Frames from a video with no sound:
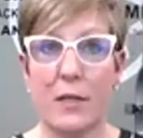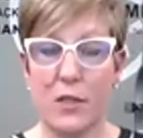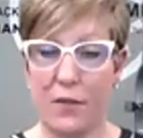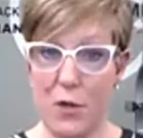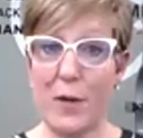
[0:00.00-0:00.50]

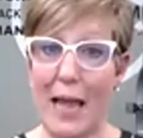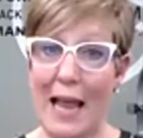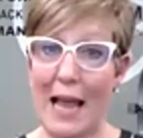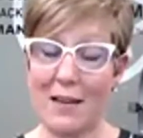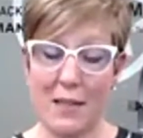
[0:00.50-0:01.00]
So if you
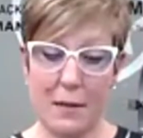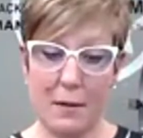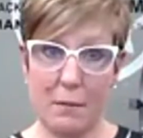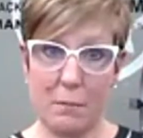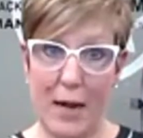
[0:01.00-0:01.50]
can't
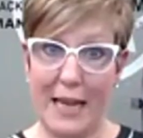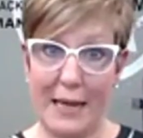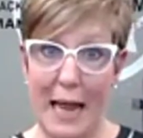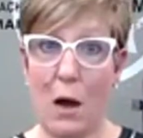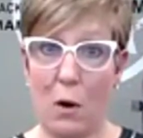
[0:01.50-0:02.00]
break
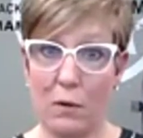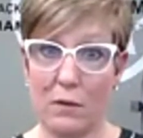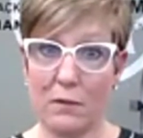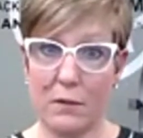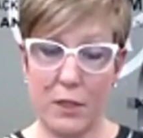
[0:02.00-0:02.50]
it
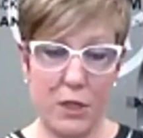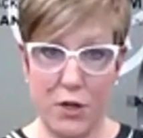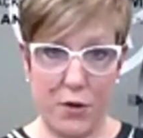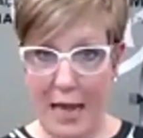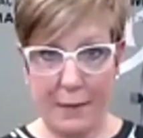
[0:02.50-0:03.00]
down,
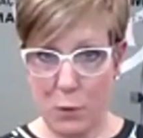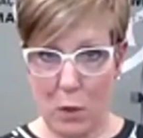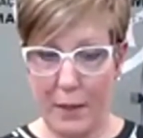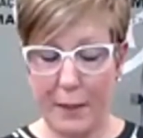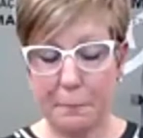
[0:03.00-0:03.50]
you can't
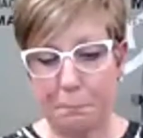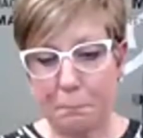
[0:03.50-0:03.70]
absorb it.